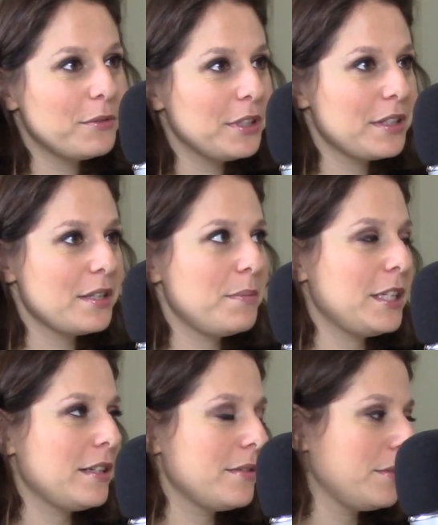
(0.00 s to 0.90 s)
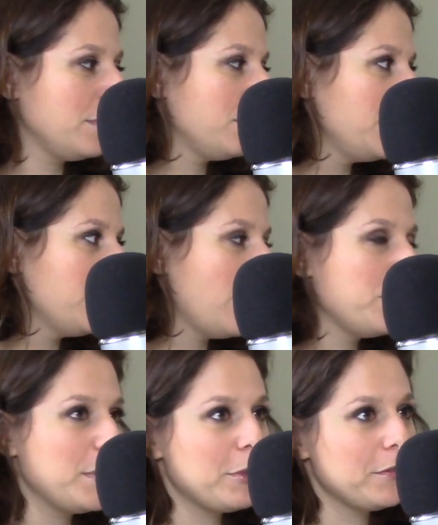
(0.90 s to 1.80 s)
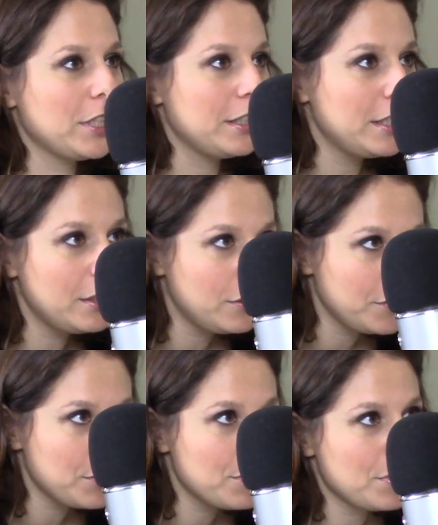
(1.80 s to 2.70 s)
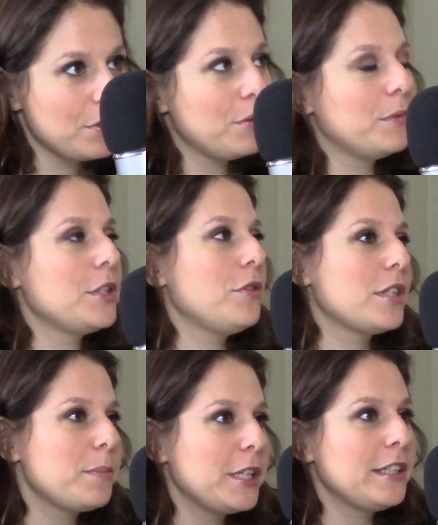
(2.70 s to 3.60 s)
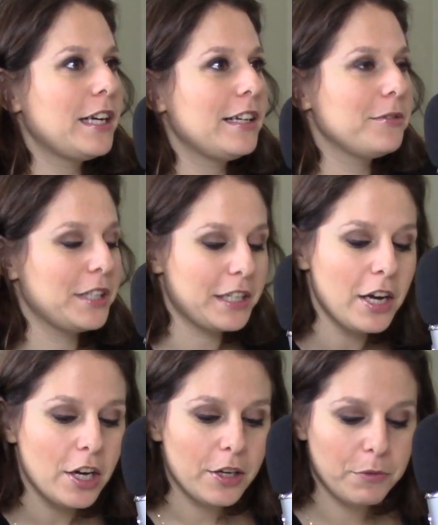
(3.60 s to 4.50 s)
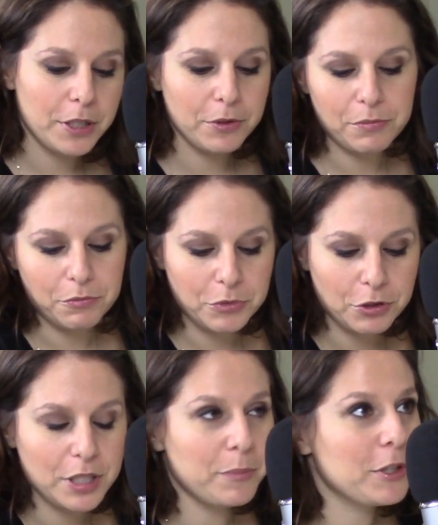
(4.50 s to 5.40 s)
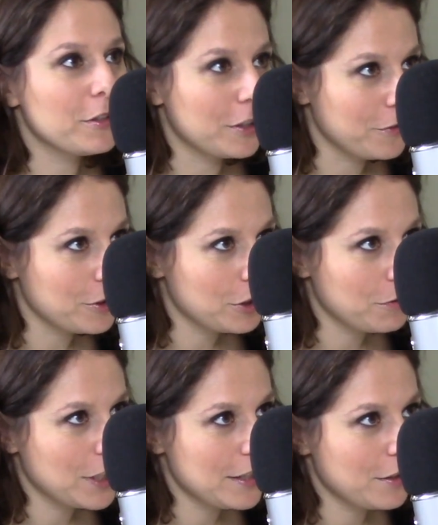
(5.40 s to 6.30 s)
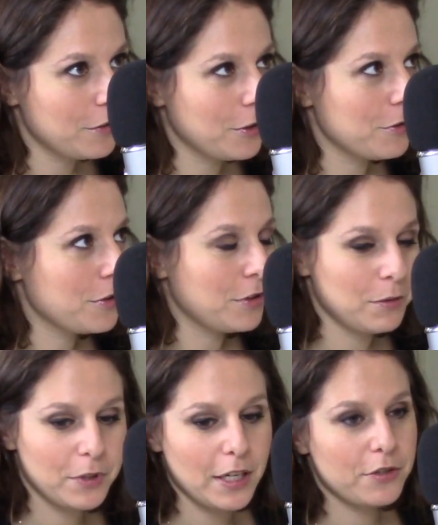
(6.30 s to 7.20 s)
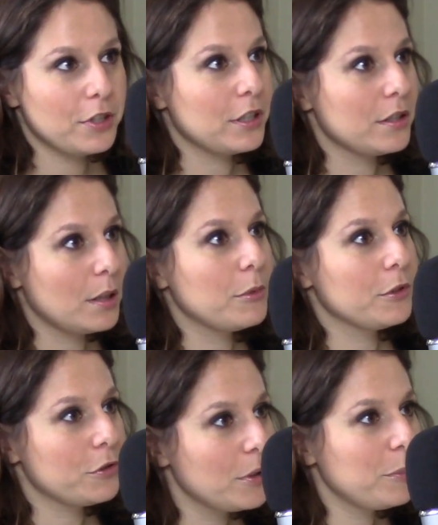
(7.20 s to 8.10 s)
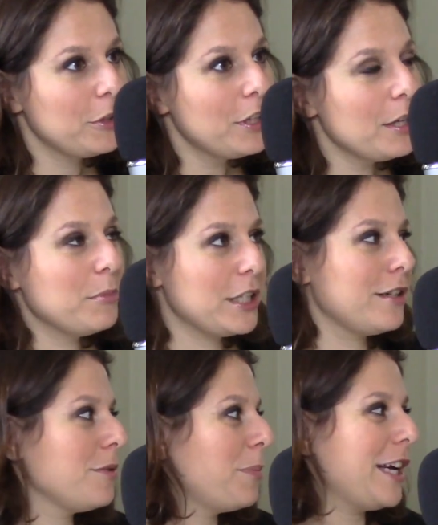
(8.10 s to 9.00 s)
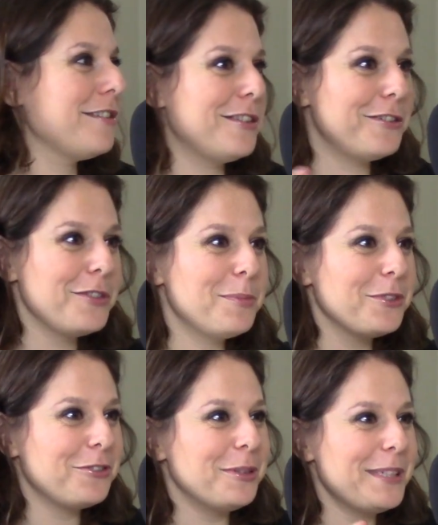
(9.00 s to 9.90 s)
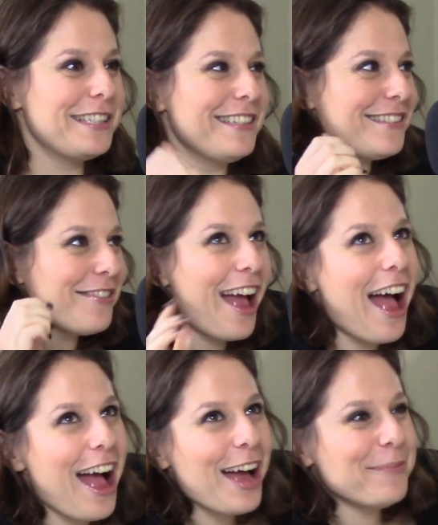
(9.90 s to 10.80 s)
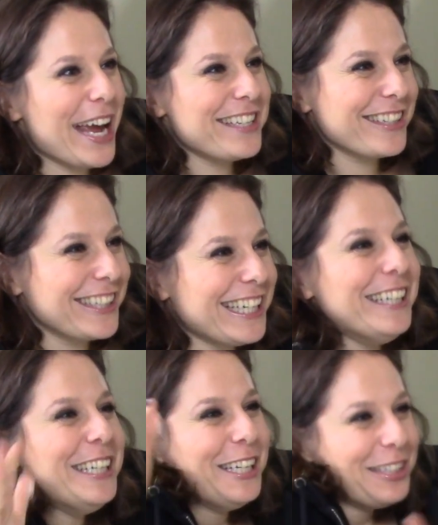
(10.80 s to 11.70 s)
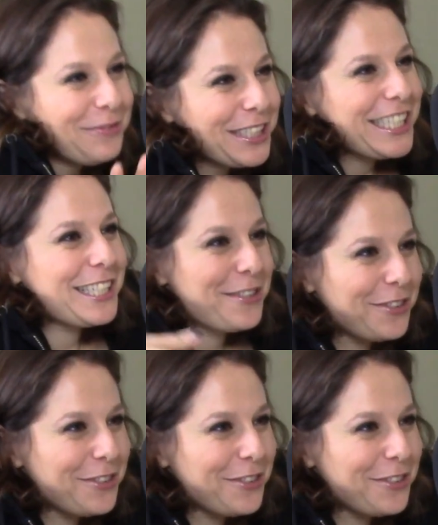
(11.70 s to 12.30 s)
it works is because, we know how people have done in interviews, and, once you explain that, we're like, what are your typical conversion rates in a phone screen with us are going to double or triple, because past interview performance magically predicts